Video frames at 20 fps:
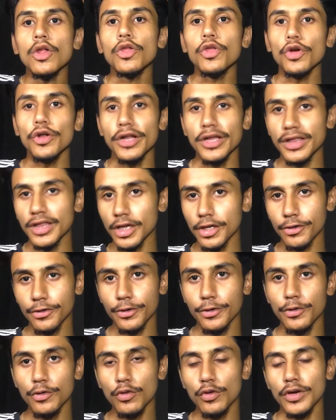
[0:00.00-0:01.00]
So nothing
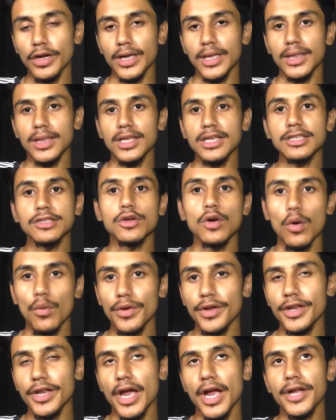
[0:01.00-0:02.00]
to do in this
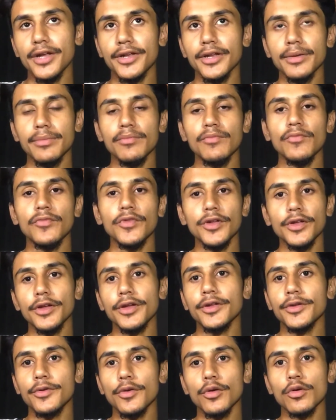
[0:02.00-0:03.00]
COVID-19,
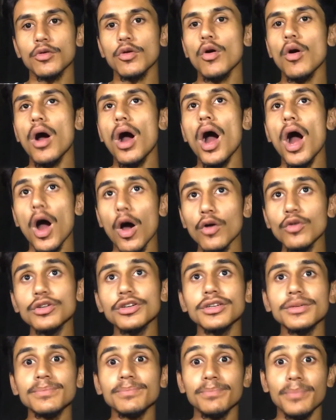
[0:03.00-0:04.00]
we don't go
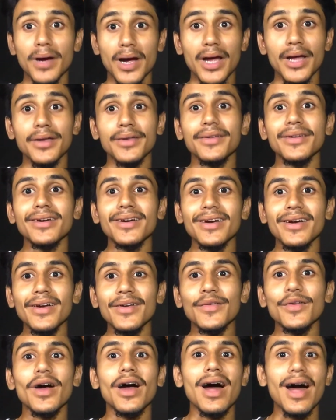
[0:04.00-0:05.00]
out, but
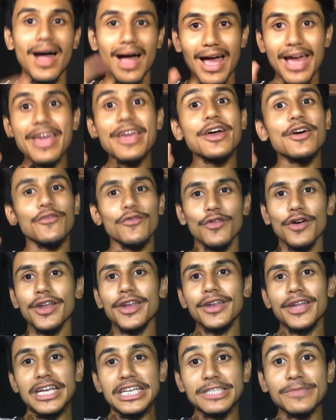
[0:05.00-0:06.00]
I have
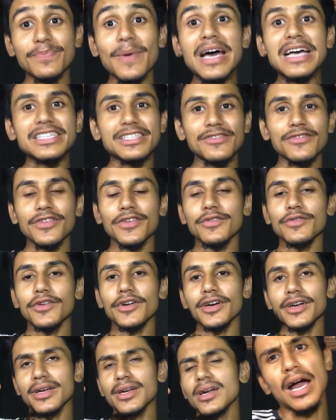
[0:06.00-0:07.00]
one specific
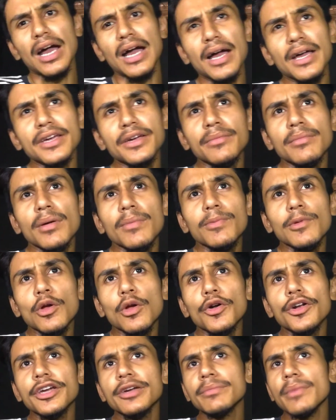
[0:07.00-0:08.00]
work. I am
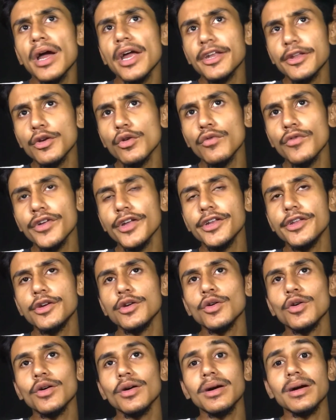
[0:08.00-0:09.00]
uploading my new
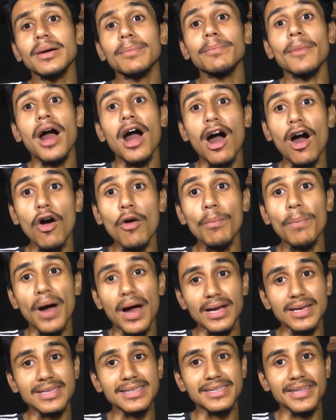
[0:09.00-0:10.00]
video, how
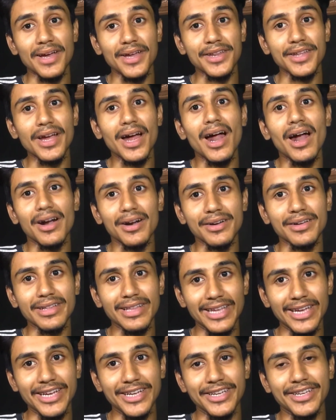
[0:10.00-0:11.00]
Pakistani are
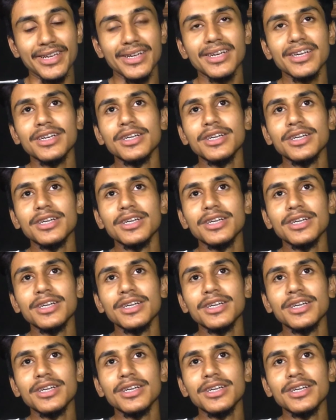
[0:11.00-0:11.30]
cleaned.